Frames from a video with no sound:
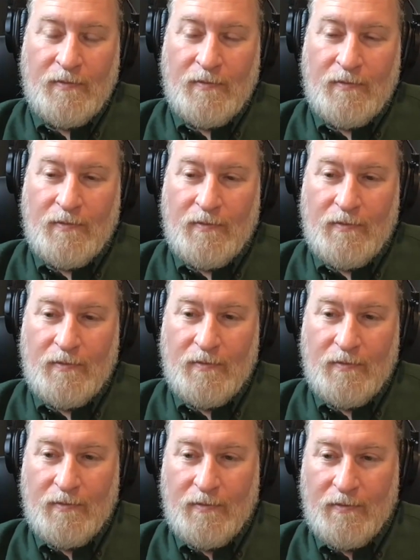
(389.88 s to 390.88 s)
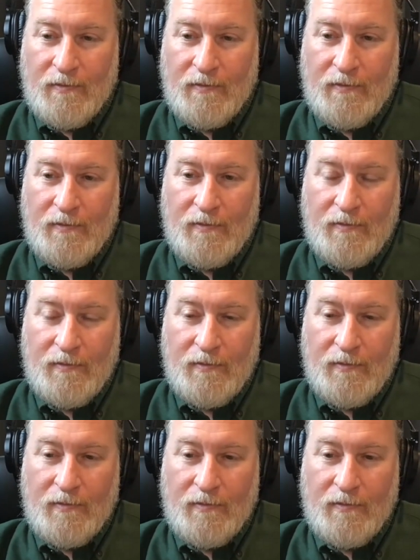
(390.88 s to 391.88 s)

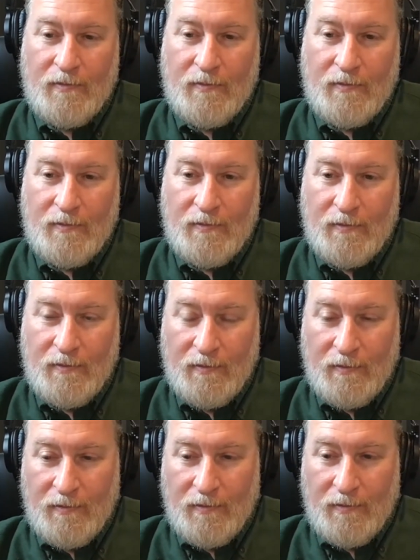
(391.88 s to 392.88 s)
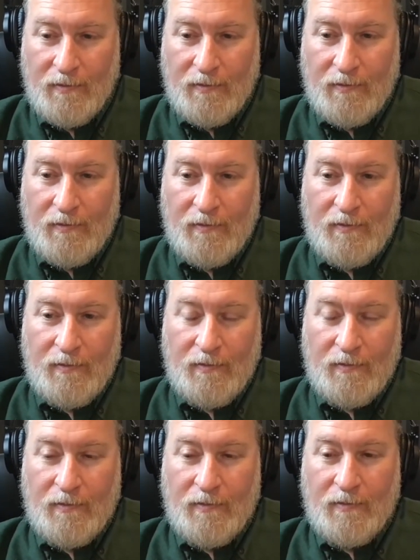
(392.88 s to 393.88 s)

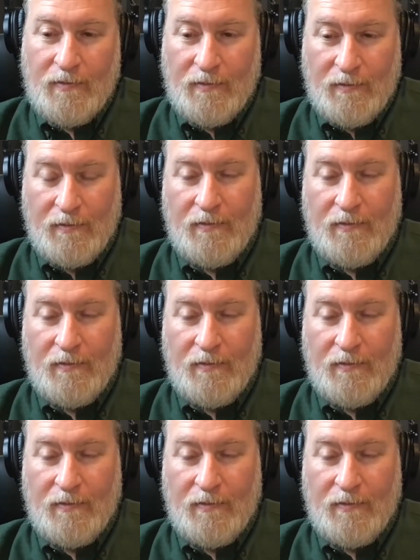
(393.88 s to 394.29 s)
No words are spoken by the person on screen.